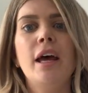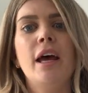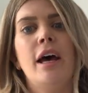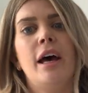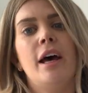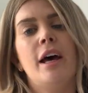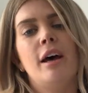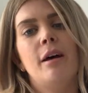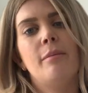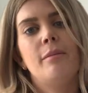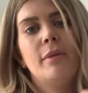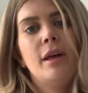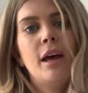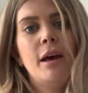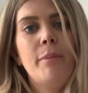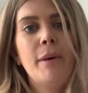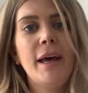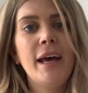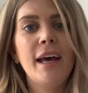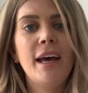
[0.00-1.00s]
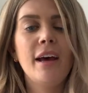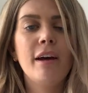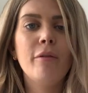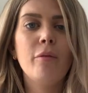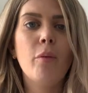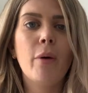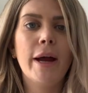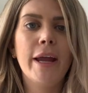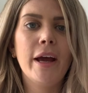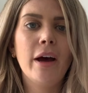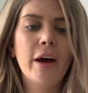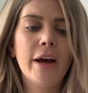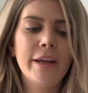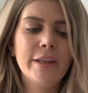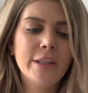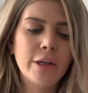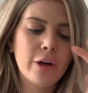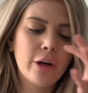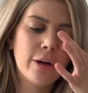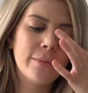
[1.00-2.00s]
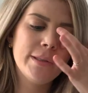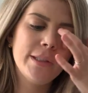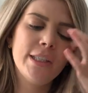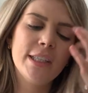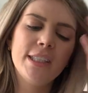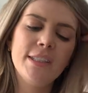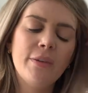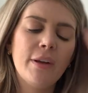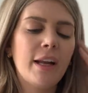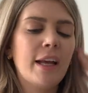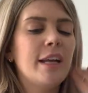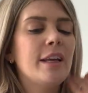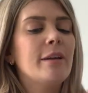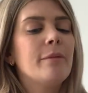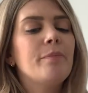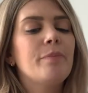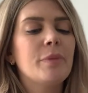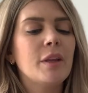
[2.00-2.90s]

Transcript: a pair of white high tops, just for like